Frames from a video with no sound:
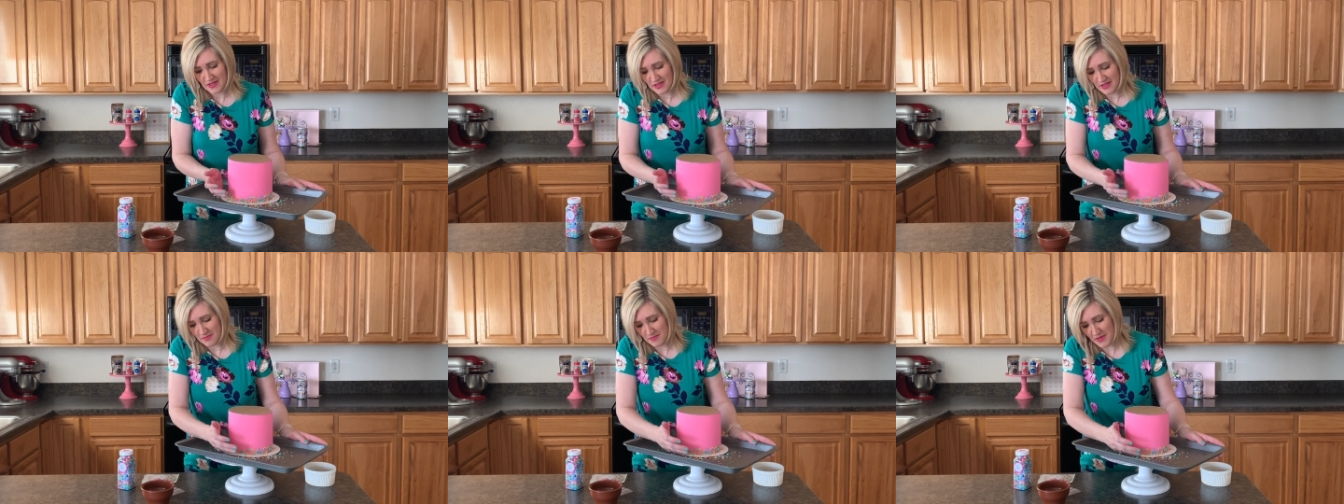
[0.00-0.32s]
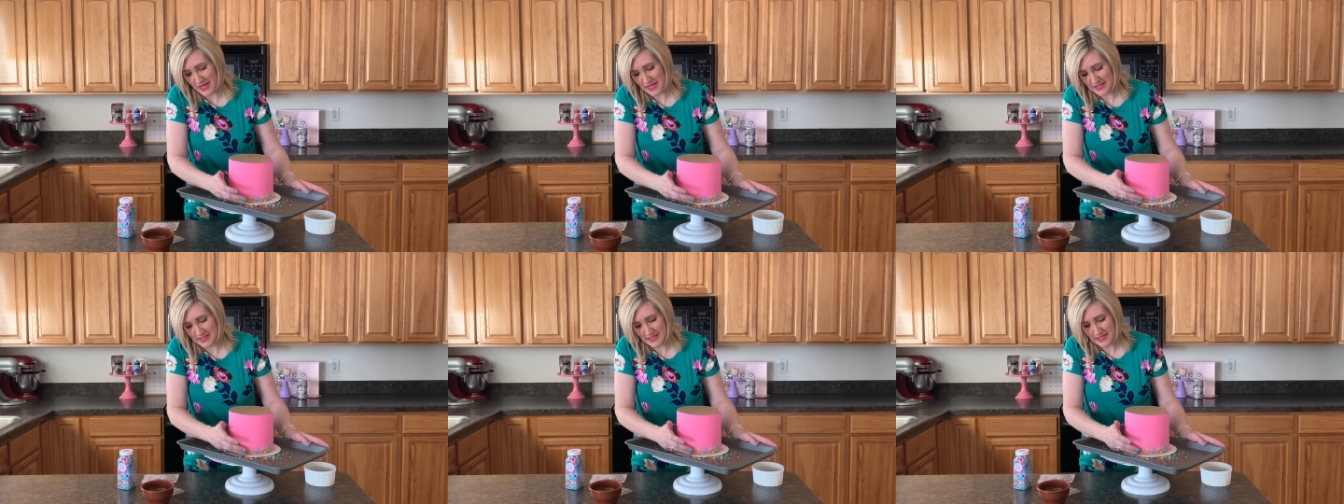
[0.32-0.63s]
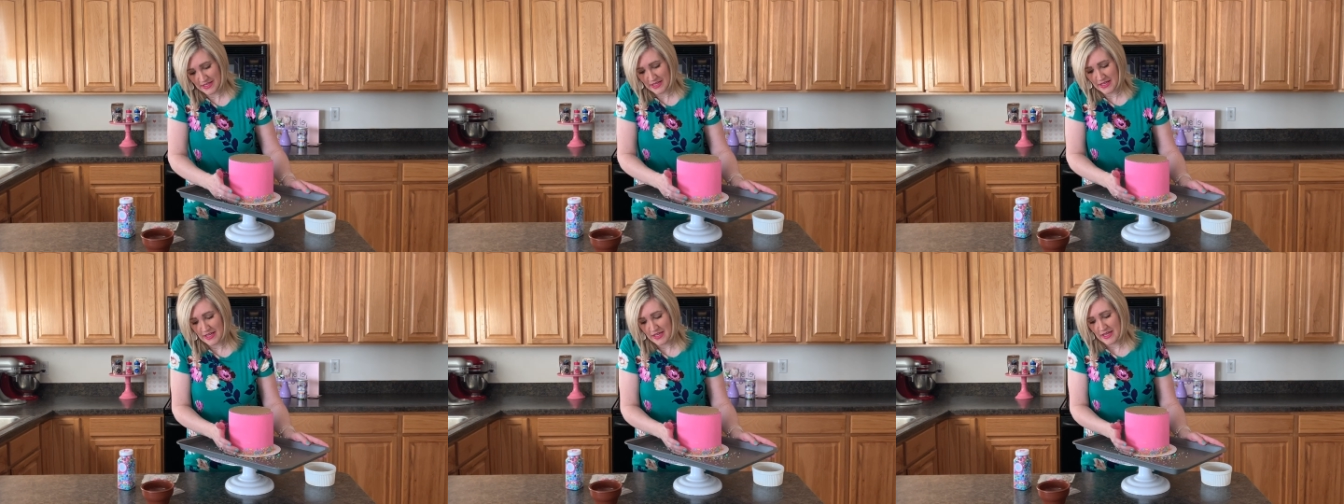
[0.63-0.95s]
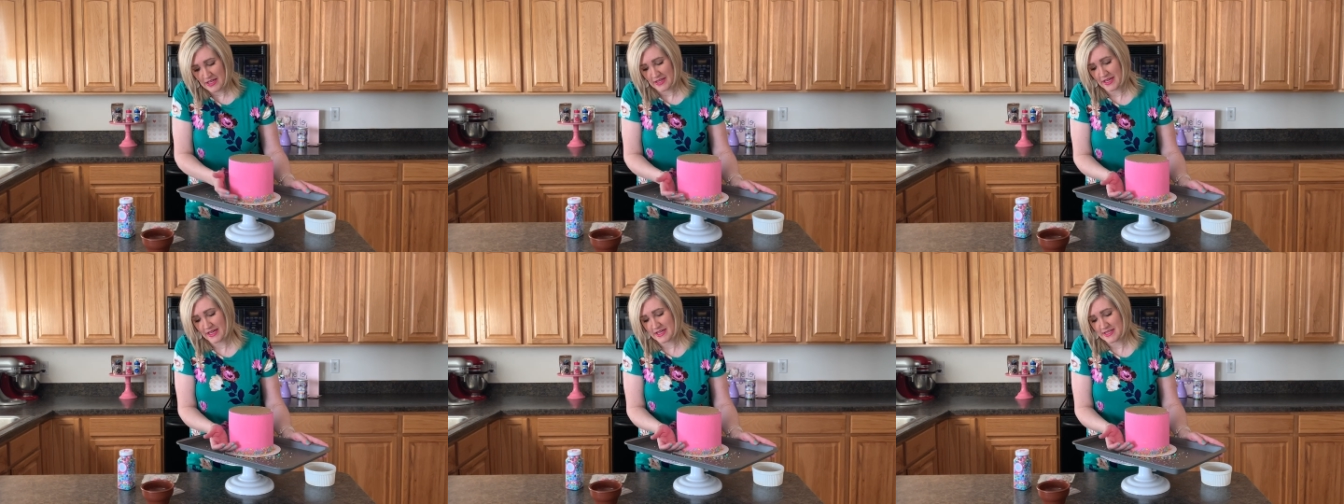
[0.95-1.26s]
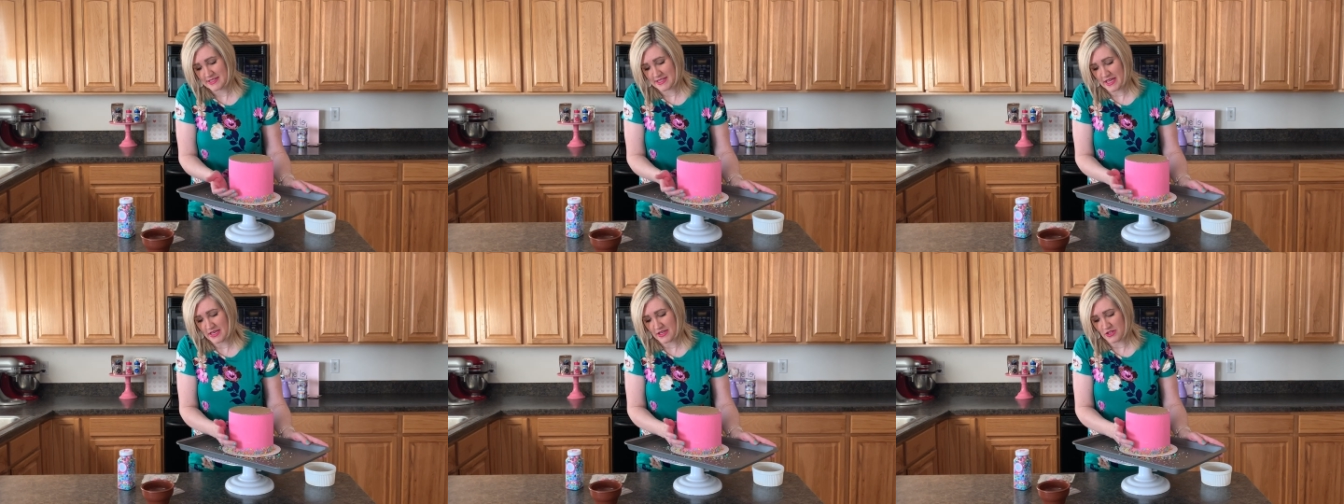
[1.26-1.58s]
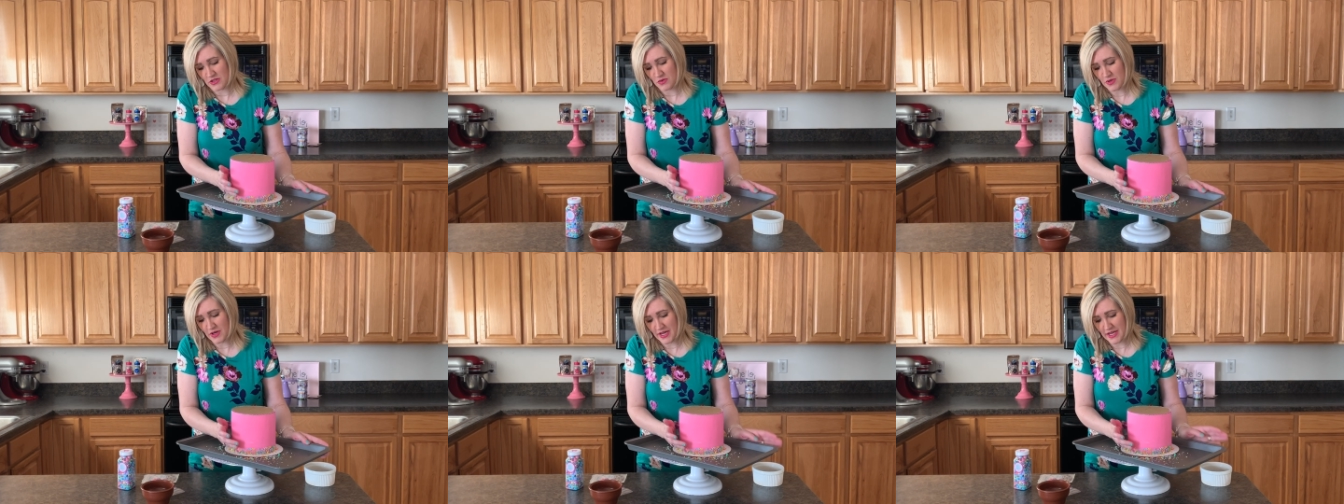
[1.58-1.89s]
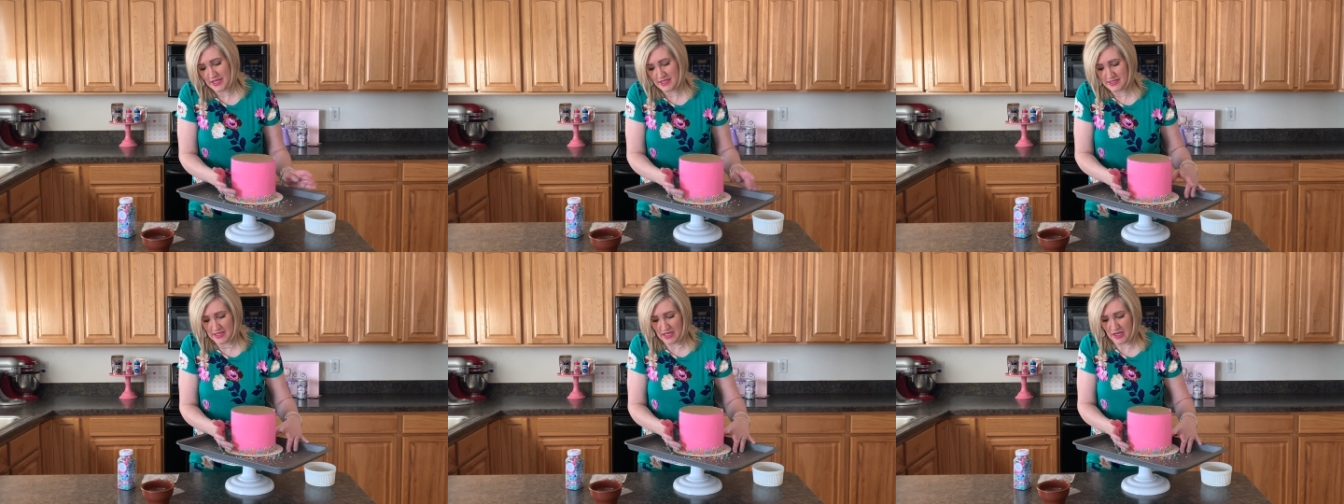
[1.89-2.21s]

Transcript: but like I said, you guys,